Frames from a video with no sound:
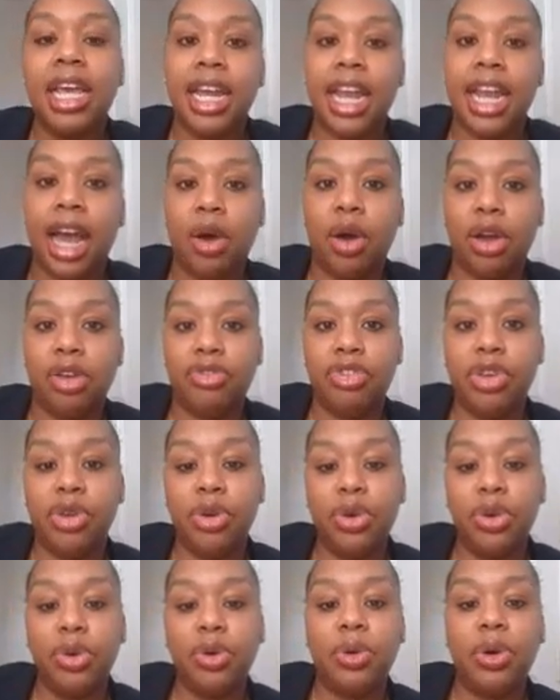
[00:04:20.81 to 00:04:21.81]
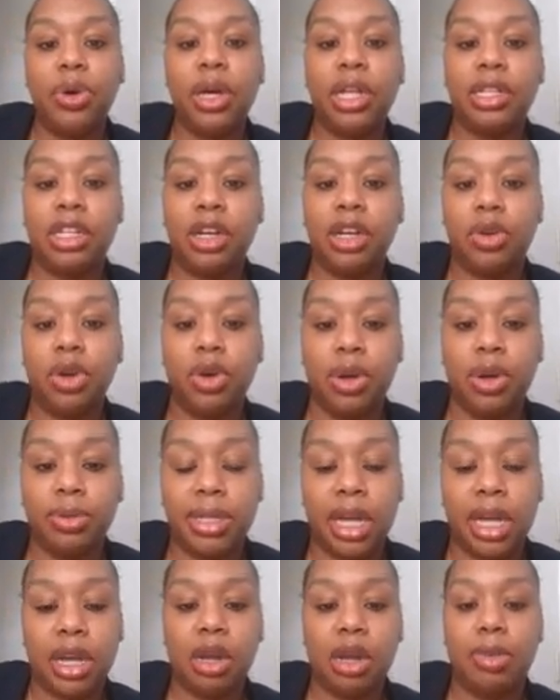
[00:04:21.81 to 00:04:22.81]
Now, if you don't know what I'm
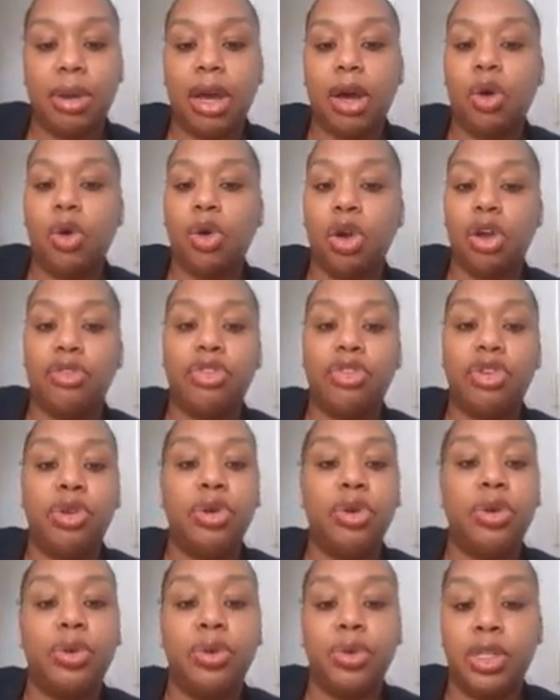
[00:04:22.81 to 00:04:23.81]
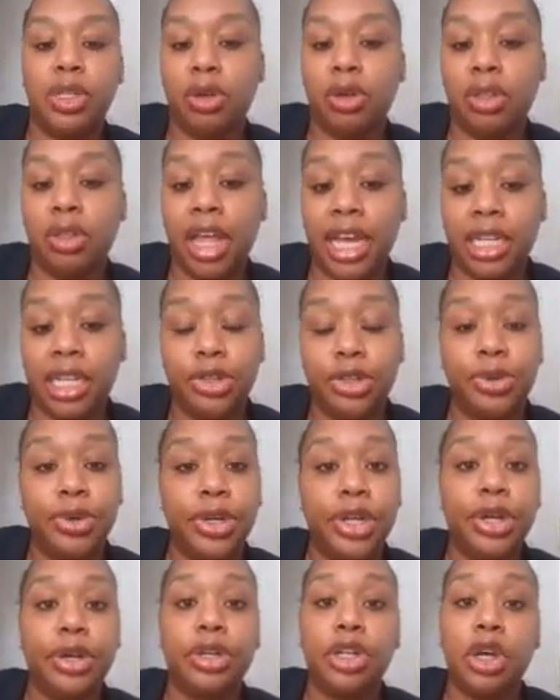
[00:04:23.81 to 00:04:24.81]
talking about, or if you don't like
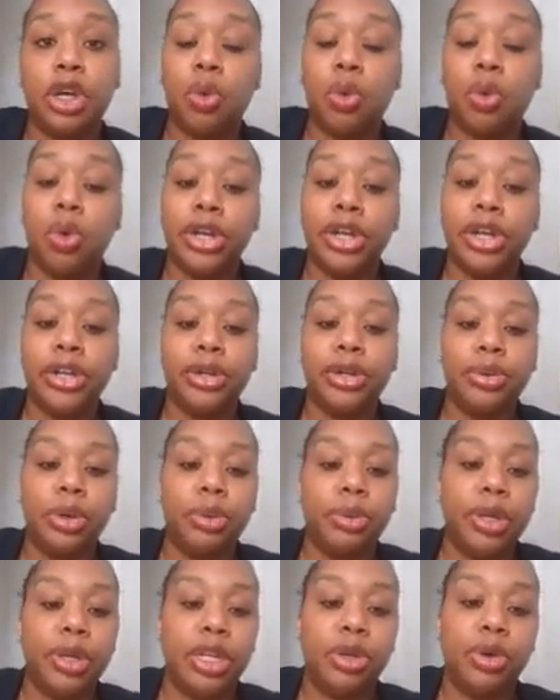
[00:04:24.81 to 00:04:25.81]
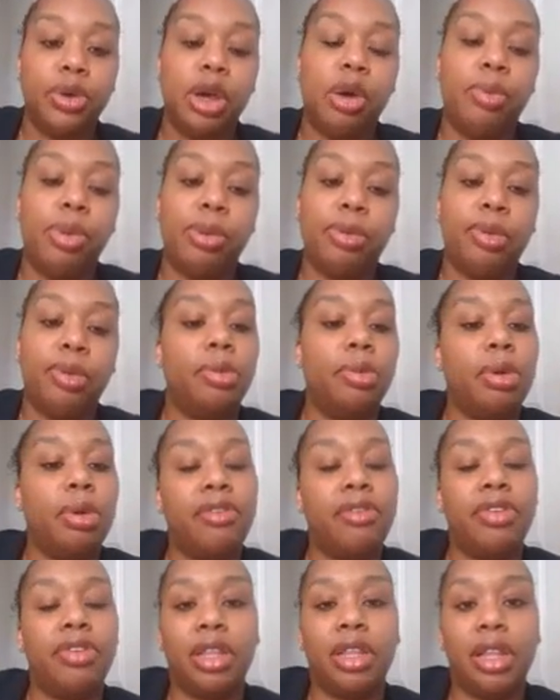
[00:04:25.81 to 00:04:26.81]
doing it or don't want to do it, we do help people with
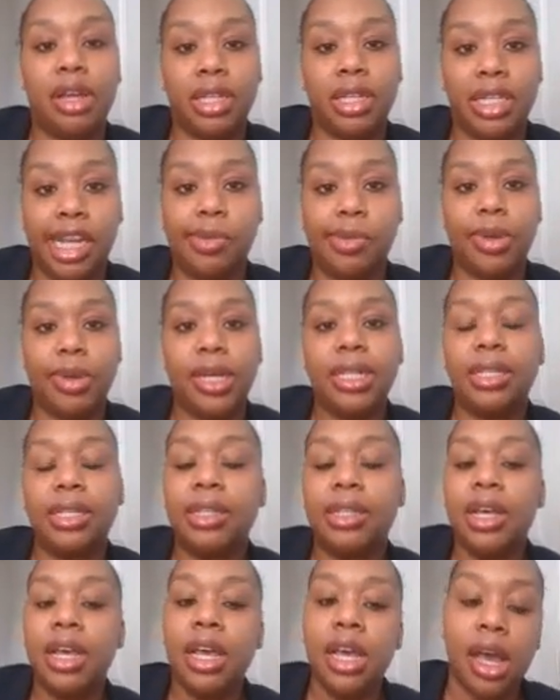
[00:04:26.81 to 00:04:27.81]
profit and loss statements.